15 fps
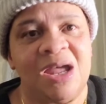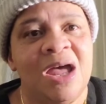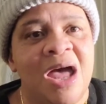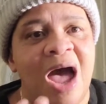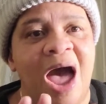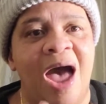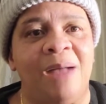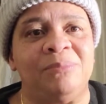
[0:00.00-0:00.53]

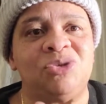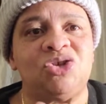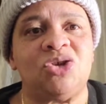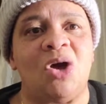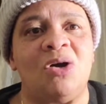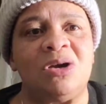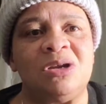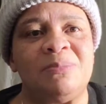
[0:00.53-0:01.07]
I'm
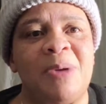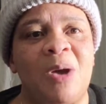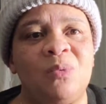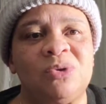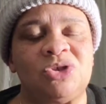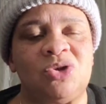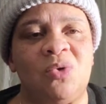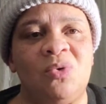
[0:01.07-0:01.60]
talking about what's
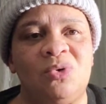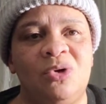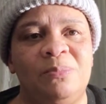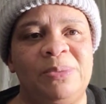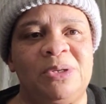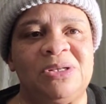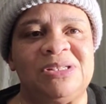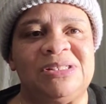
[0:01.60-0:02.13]
going on
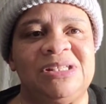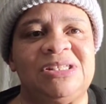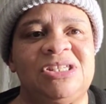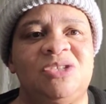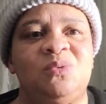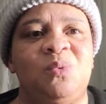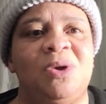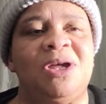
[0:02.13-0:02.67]
because this is
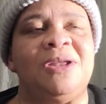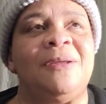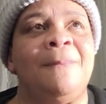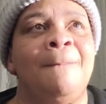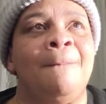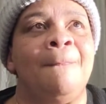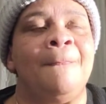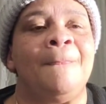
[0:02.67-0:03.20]
what
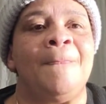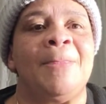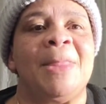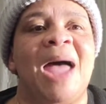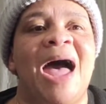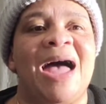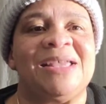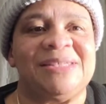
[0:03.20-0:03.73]

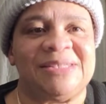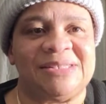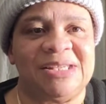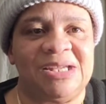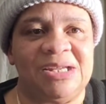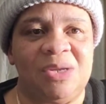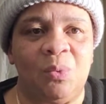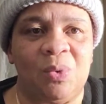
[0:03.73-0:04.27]
I seen
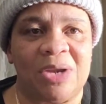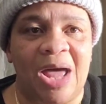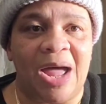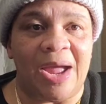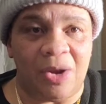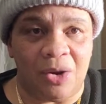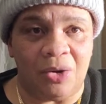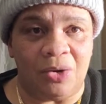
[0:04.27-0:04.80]
and what I
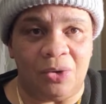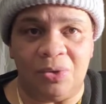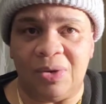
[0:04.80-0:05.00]
heard.